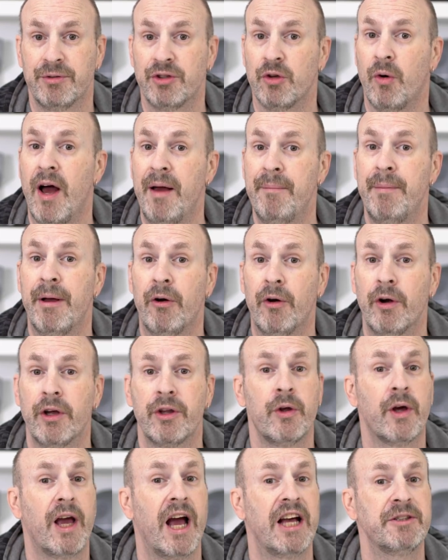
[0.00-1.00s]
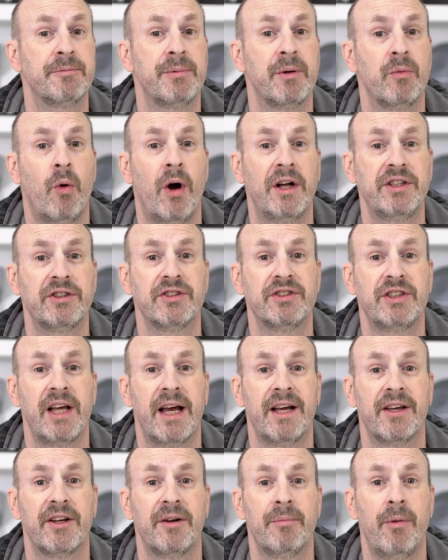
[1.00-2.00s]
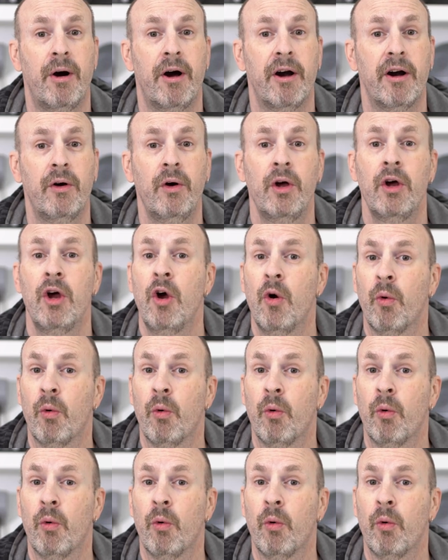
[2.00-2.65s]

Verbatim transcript: So I'm Elric, you guys have been watching Tech of Tomorrow.